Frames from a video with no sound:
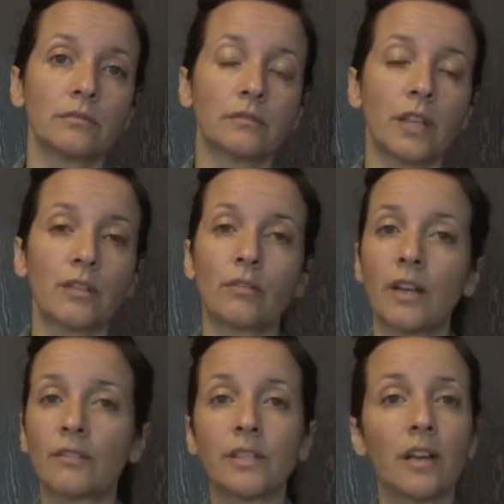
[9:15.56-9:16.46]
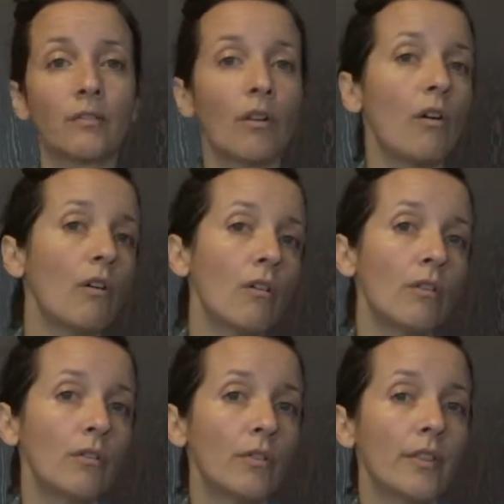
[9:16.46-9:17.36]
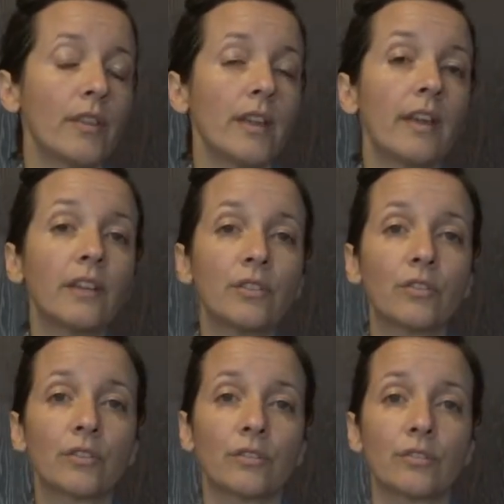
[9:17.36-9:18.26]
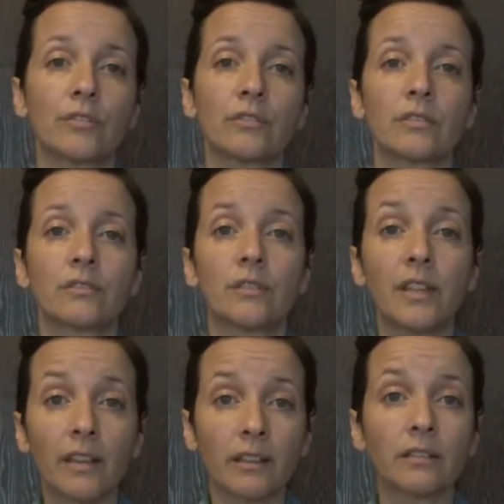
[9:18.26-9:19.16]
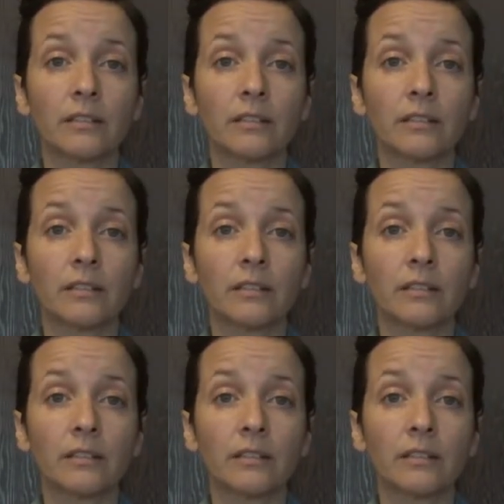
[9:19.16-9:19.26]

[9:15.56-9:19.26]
I don't have to have all the answers today.